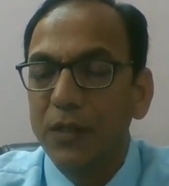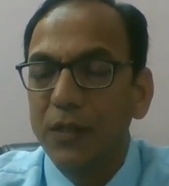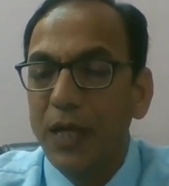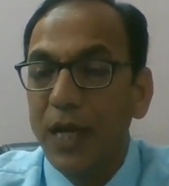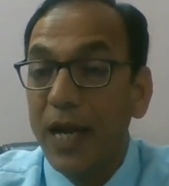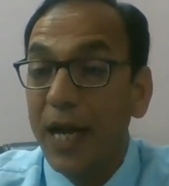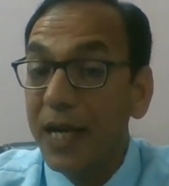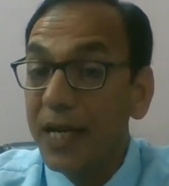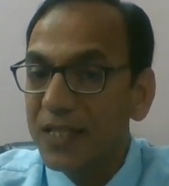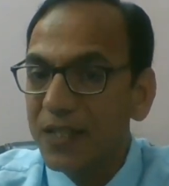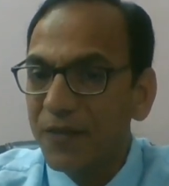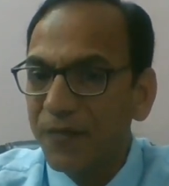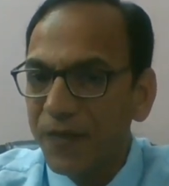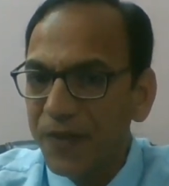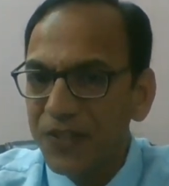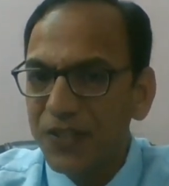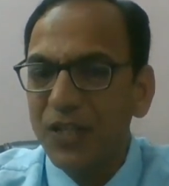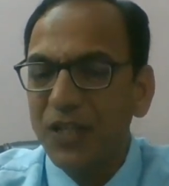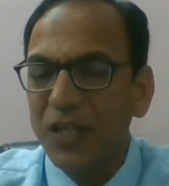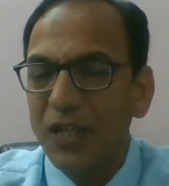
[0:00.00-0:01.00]
and is a
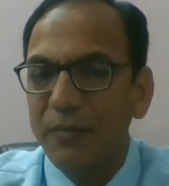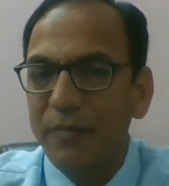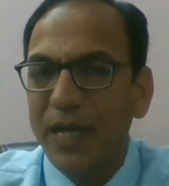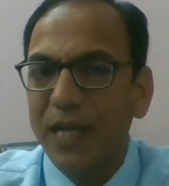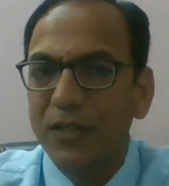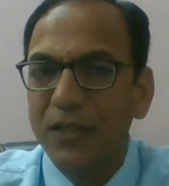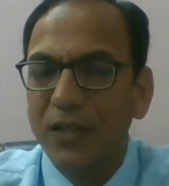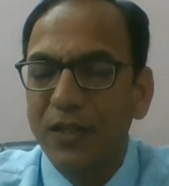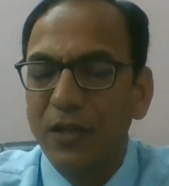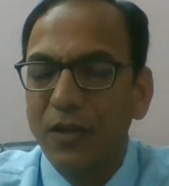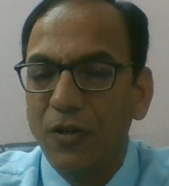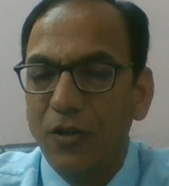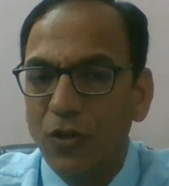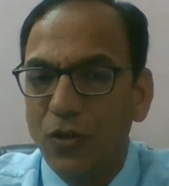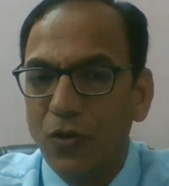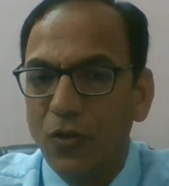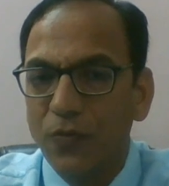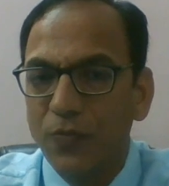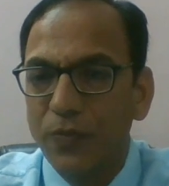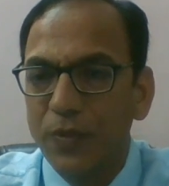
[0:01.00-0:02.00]
physical method
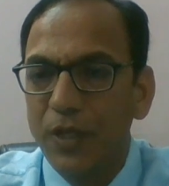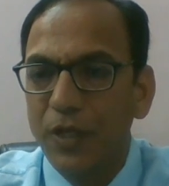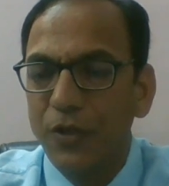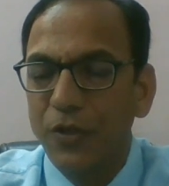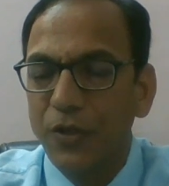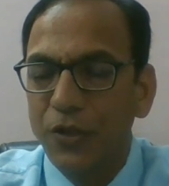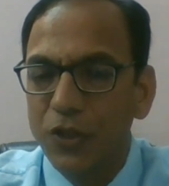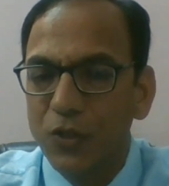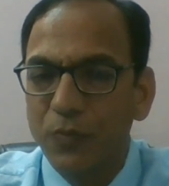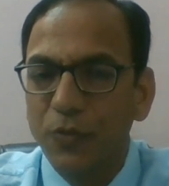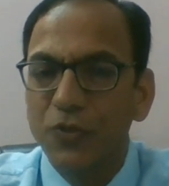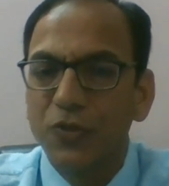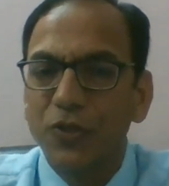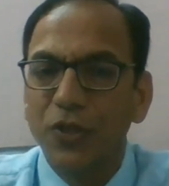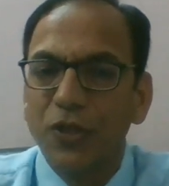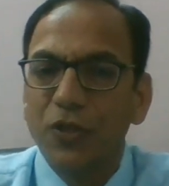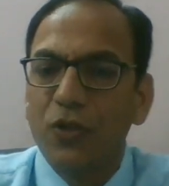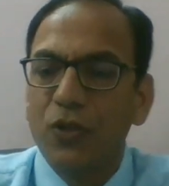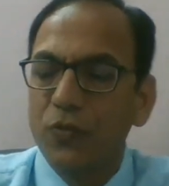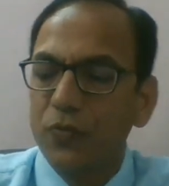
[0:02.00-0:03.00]
of
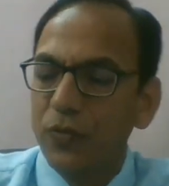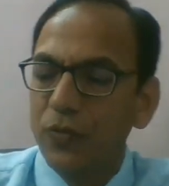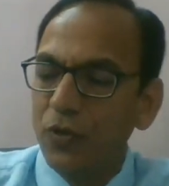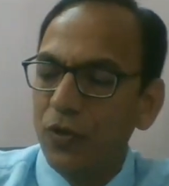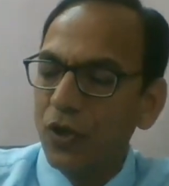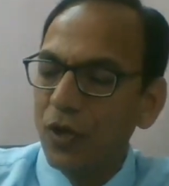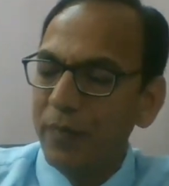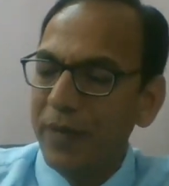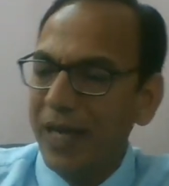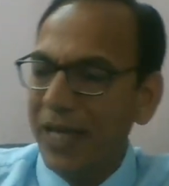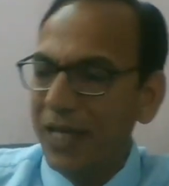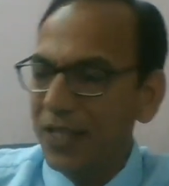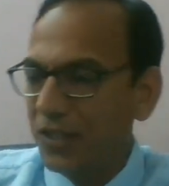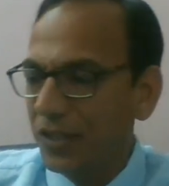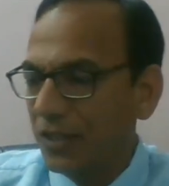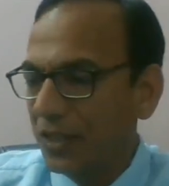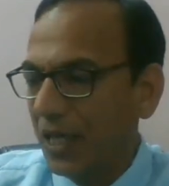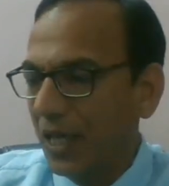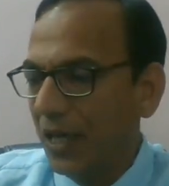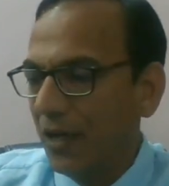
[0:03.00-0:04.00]
disposing of or
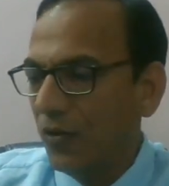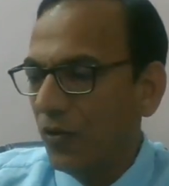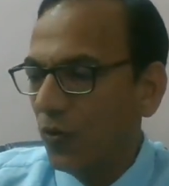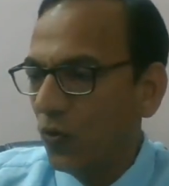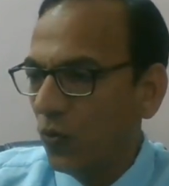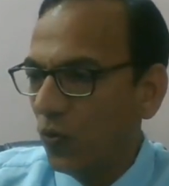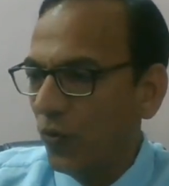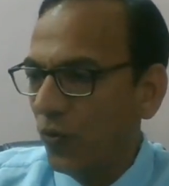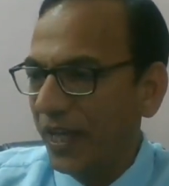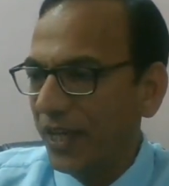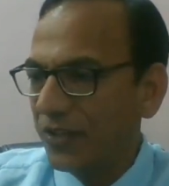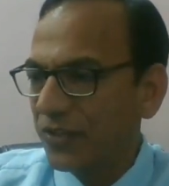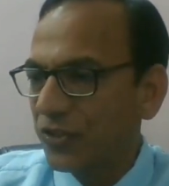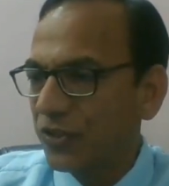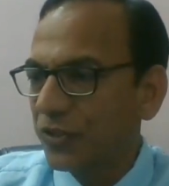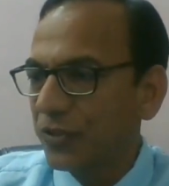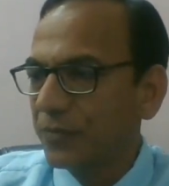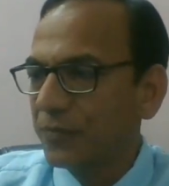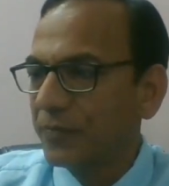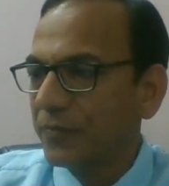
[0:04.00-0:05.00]
managing the
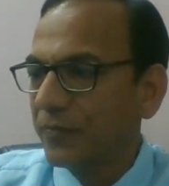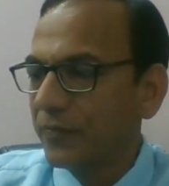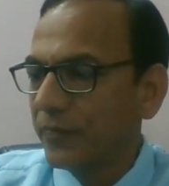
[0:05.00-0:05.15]
waste.